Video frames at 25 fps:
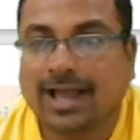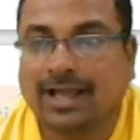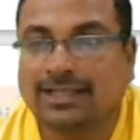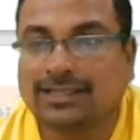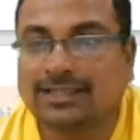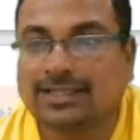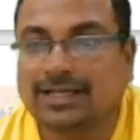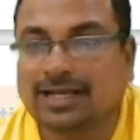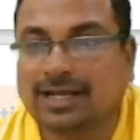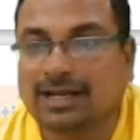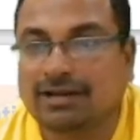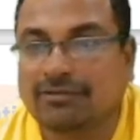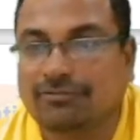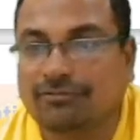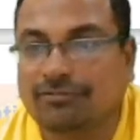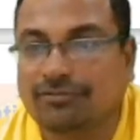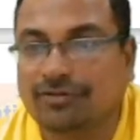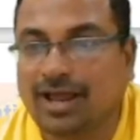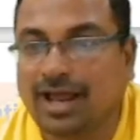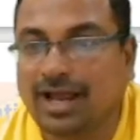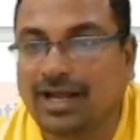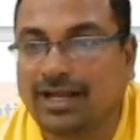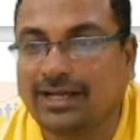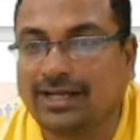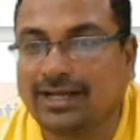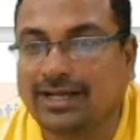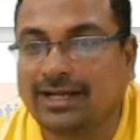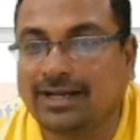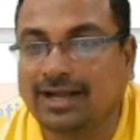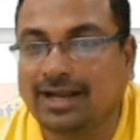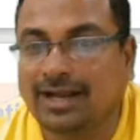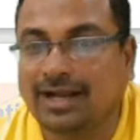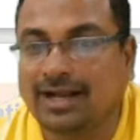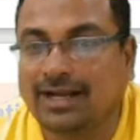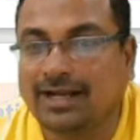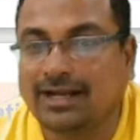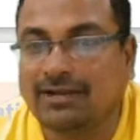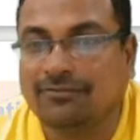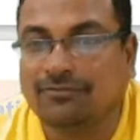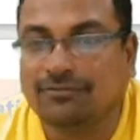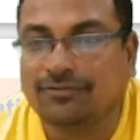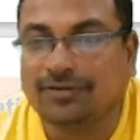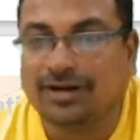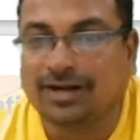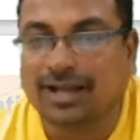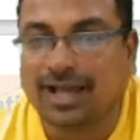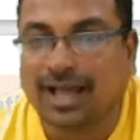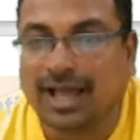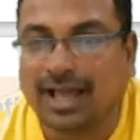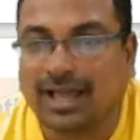and they refracted at
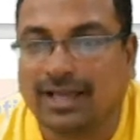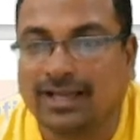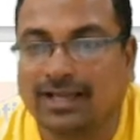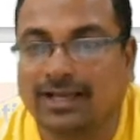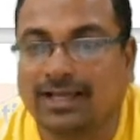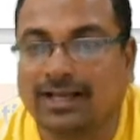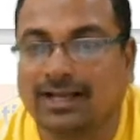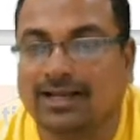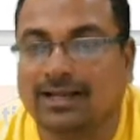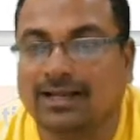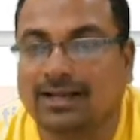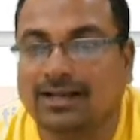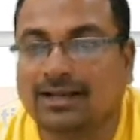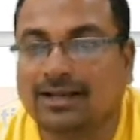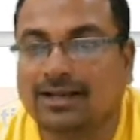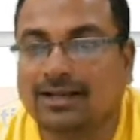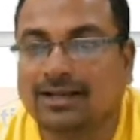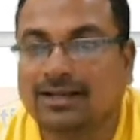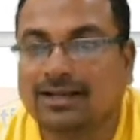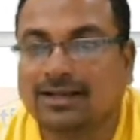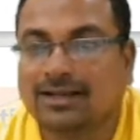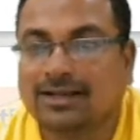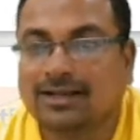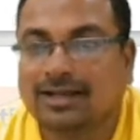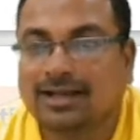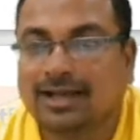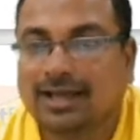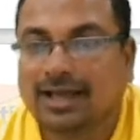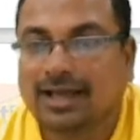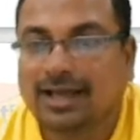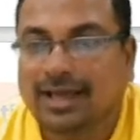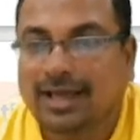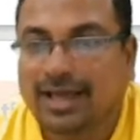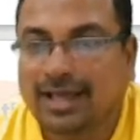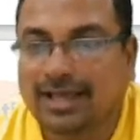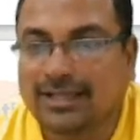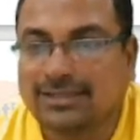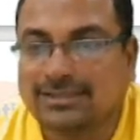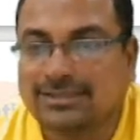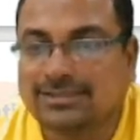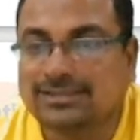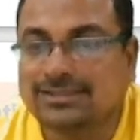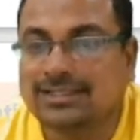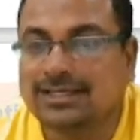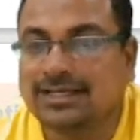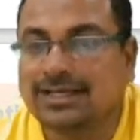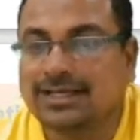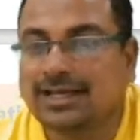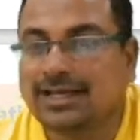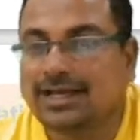different angle, hence
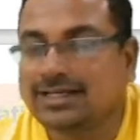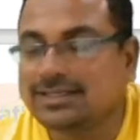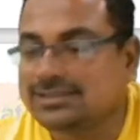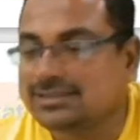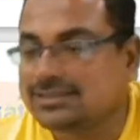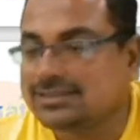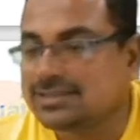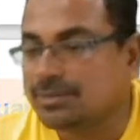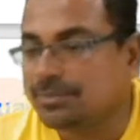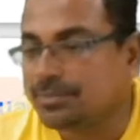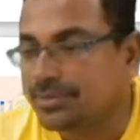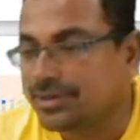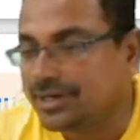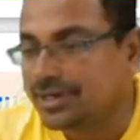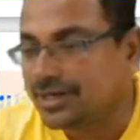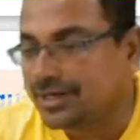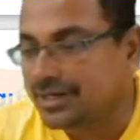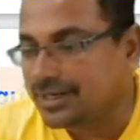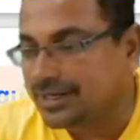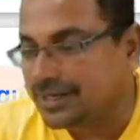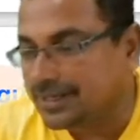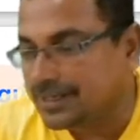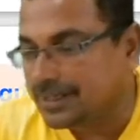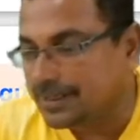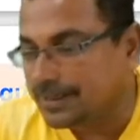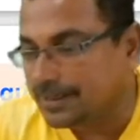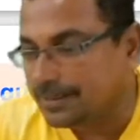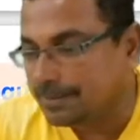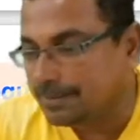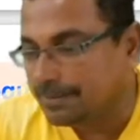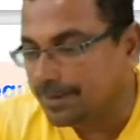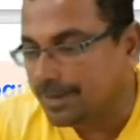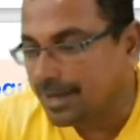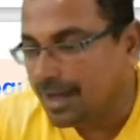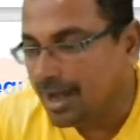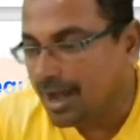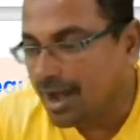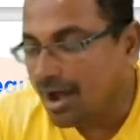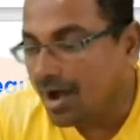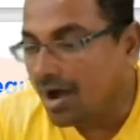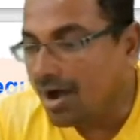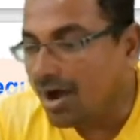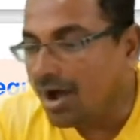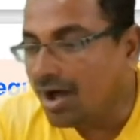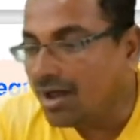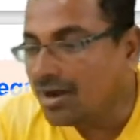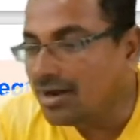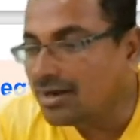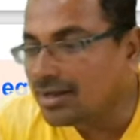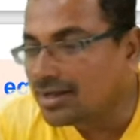they get separated.
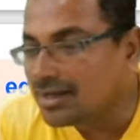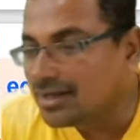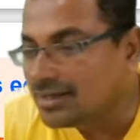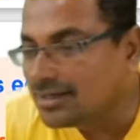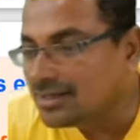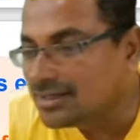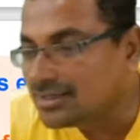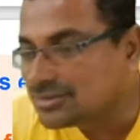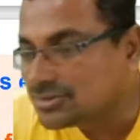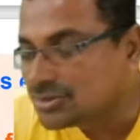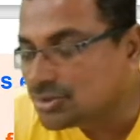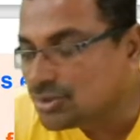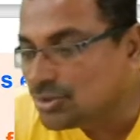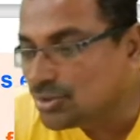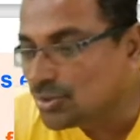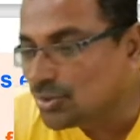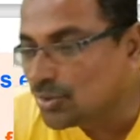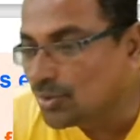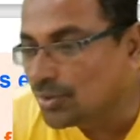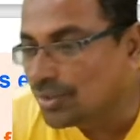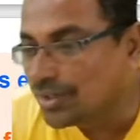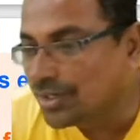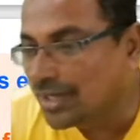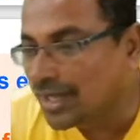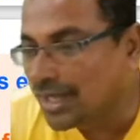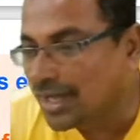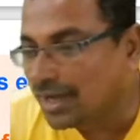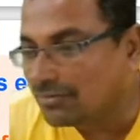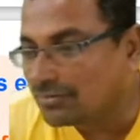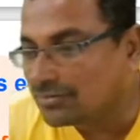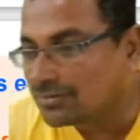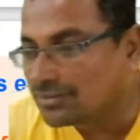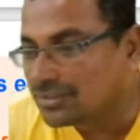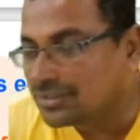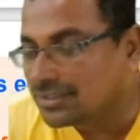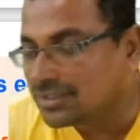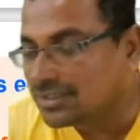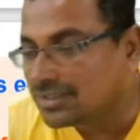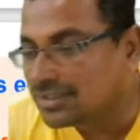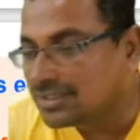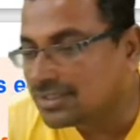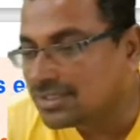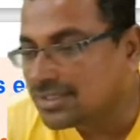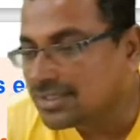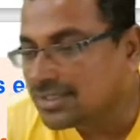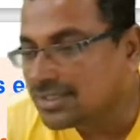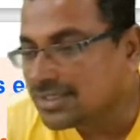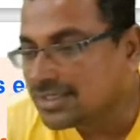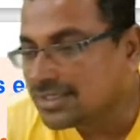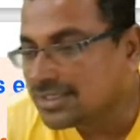All colors don't have the
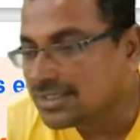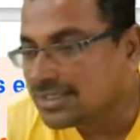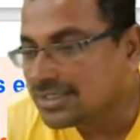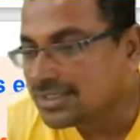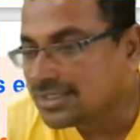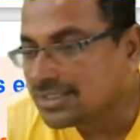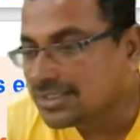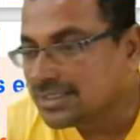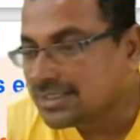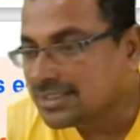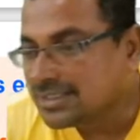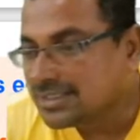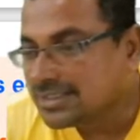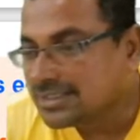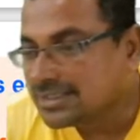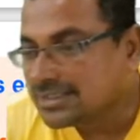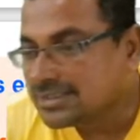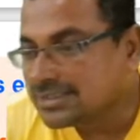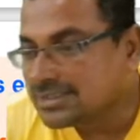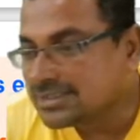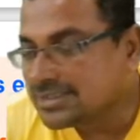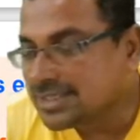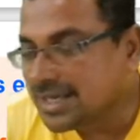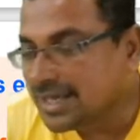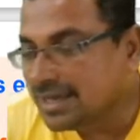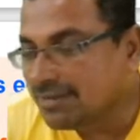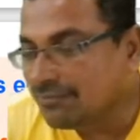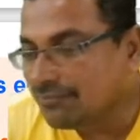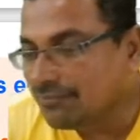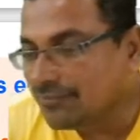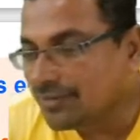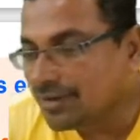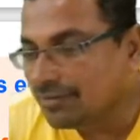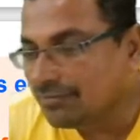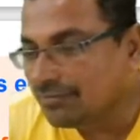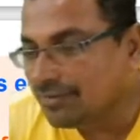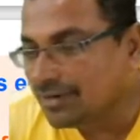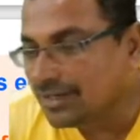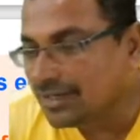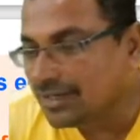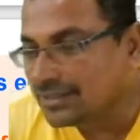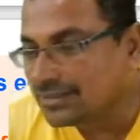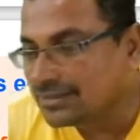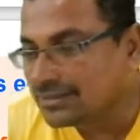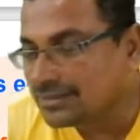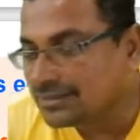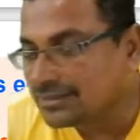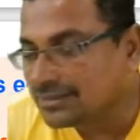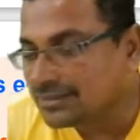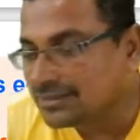same
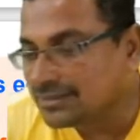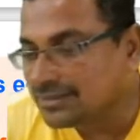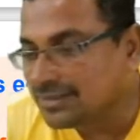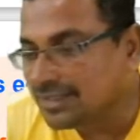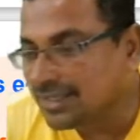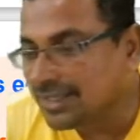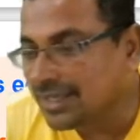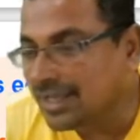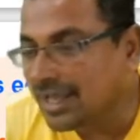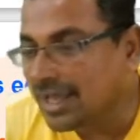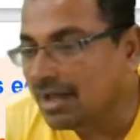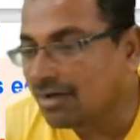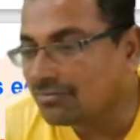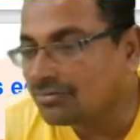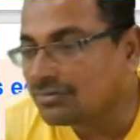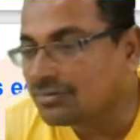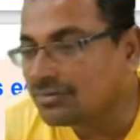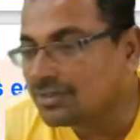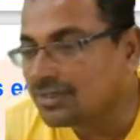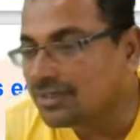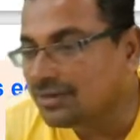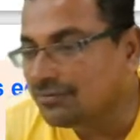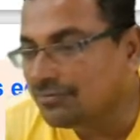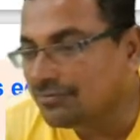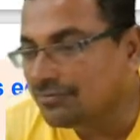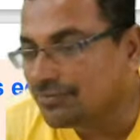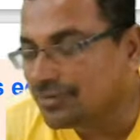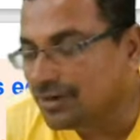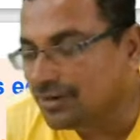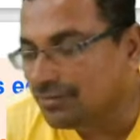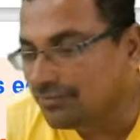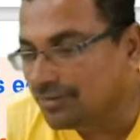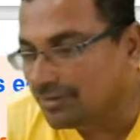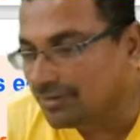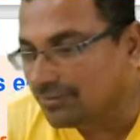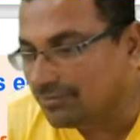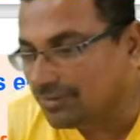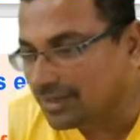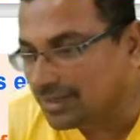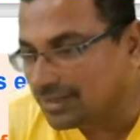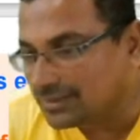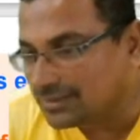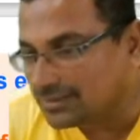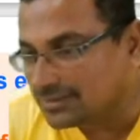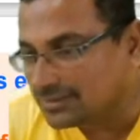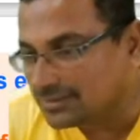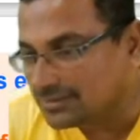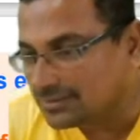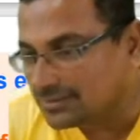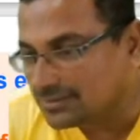wavelength, they have the different
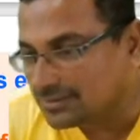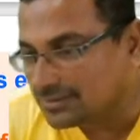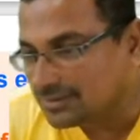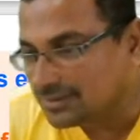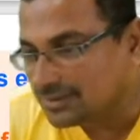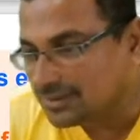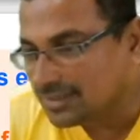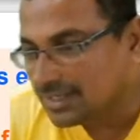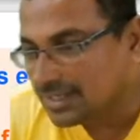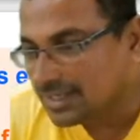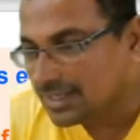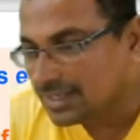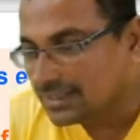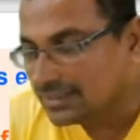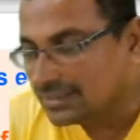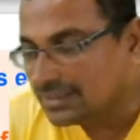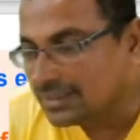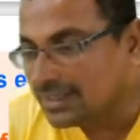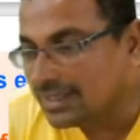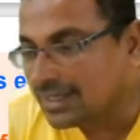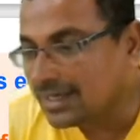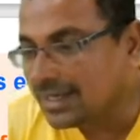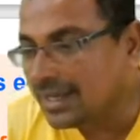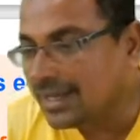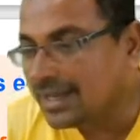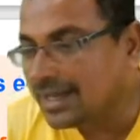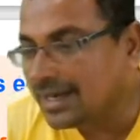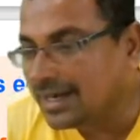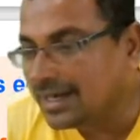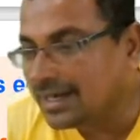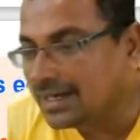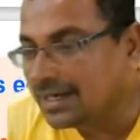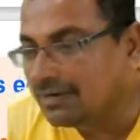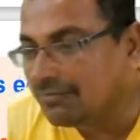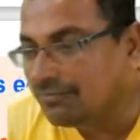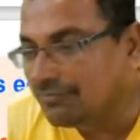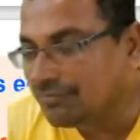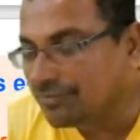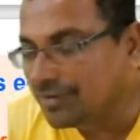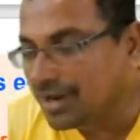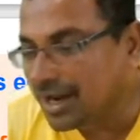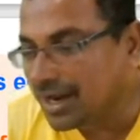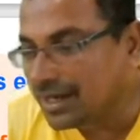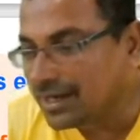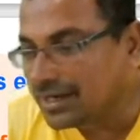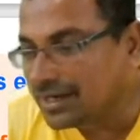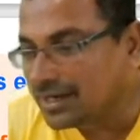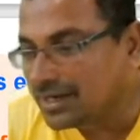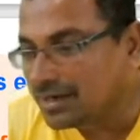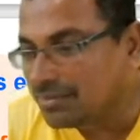wavelength, they get
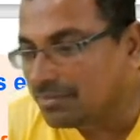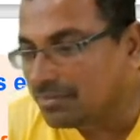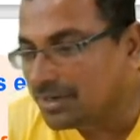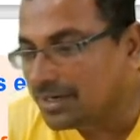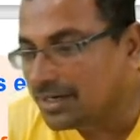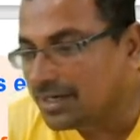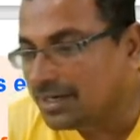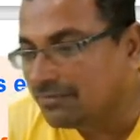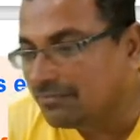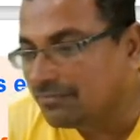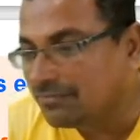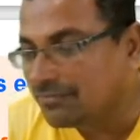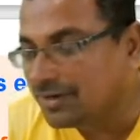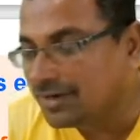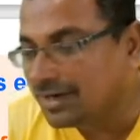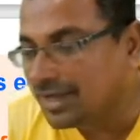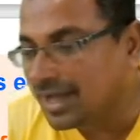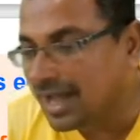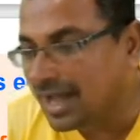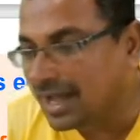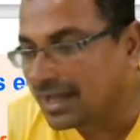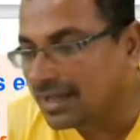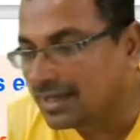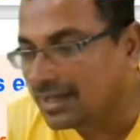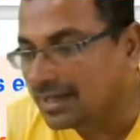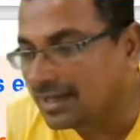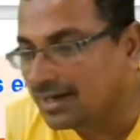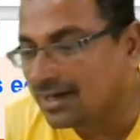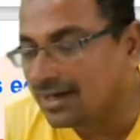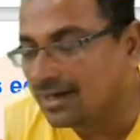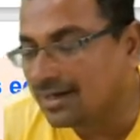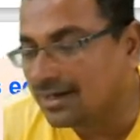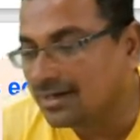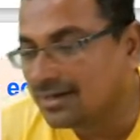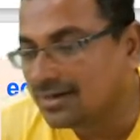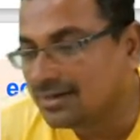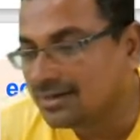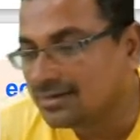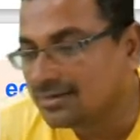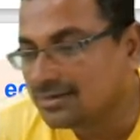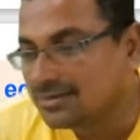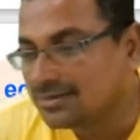refracted by different angle.